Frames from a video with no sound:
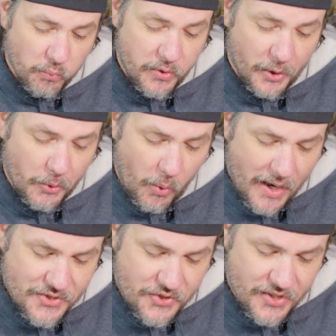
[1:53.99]
The
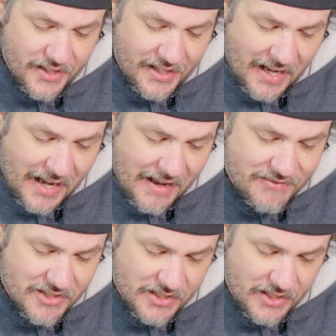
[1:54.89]
question that
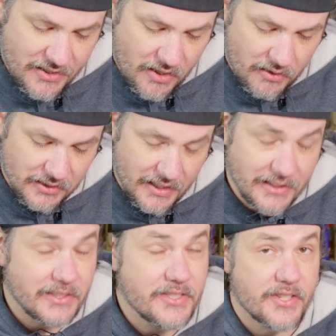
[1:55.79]
I've seen
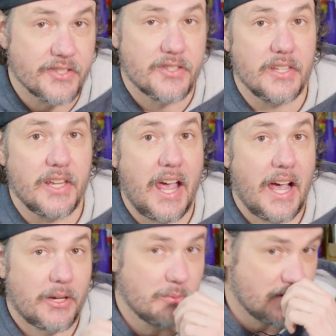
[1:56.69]
lately since the
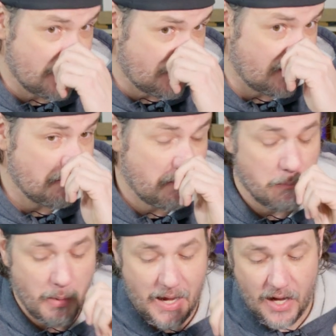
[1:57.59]
acquisition
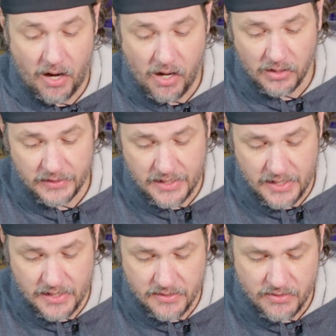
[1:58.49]
by Holley
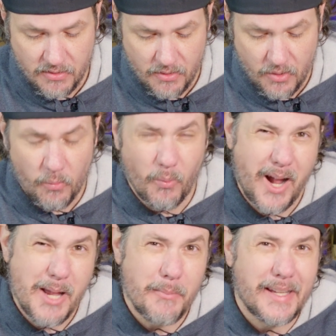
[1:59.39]
is,
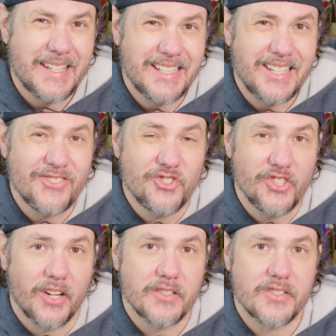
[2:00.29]
why am I getting
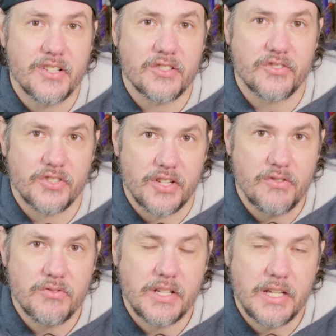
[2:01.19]
junk sensors? I
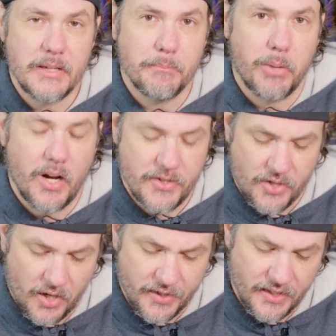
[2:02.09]
used to get Bosch
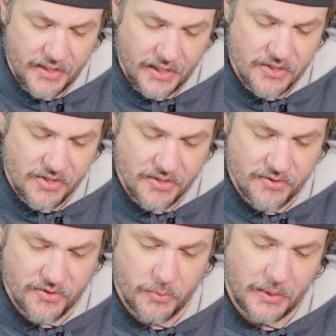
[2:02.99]
Authentic
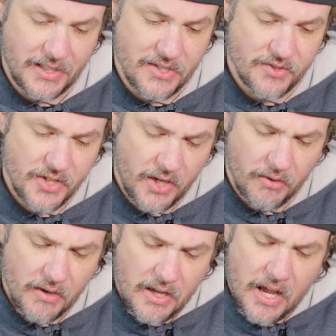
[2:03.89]
sensors with these. So